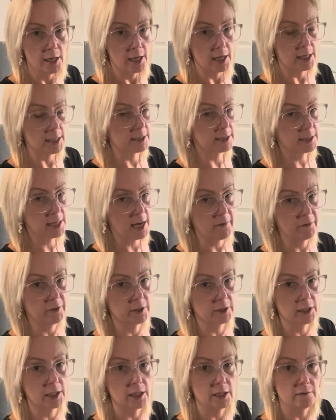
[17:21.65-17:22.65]
It
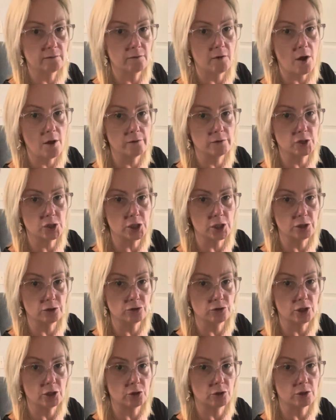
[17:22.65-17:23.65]
definitely involves
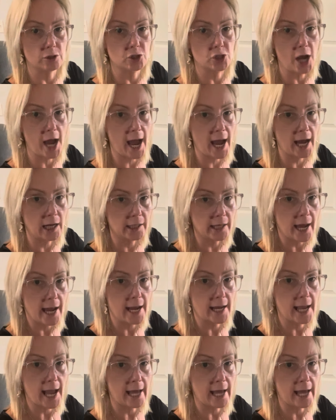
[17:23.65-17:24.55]
children or childlike